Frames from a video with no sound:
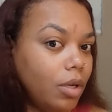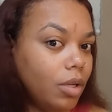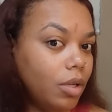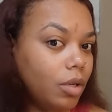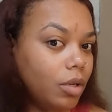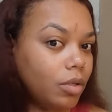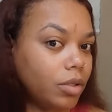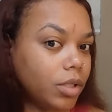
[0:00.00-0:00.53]

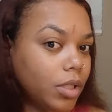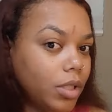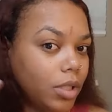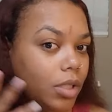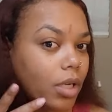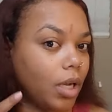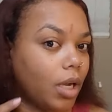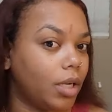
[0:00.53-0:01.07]

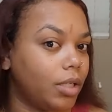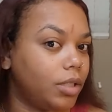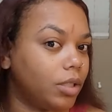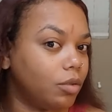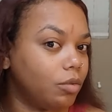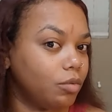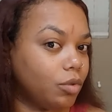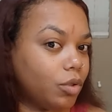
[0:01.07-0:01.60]
Usually I
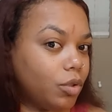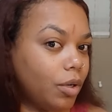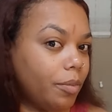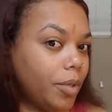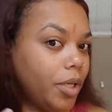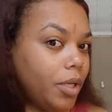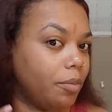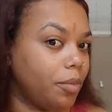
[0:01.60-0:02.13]
don't
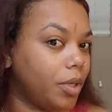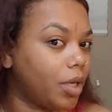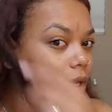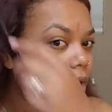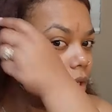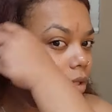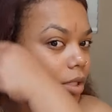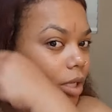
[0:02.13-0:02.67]
trim it
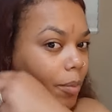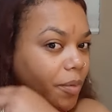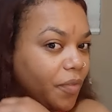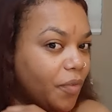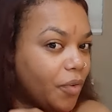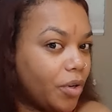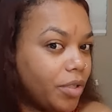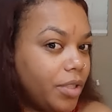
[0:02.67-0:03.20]
because I
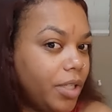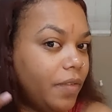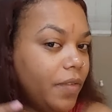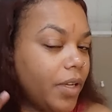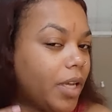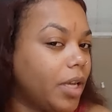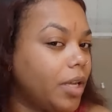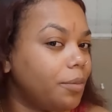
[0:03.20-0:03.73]
prefer
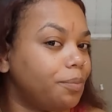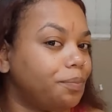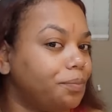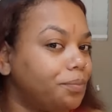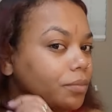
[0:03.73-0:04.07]
DevaCut.